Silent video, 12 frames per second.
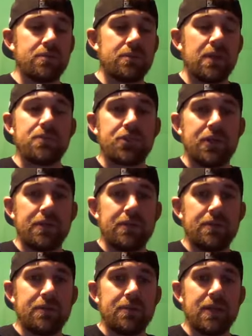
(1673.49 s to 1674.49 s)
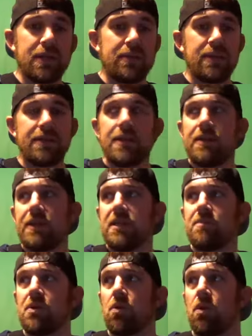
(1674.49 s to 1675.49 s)
dumb shit that, that didn't need
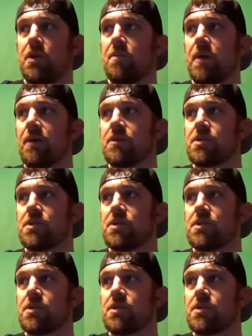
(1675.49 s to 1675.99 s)
to be worried about.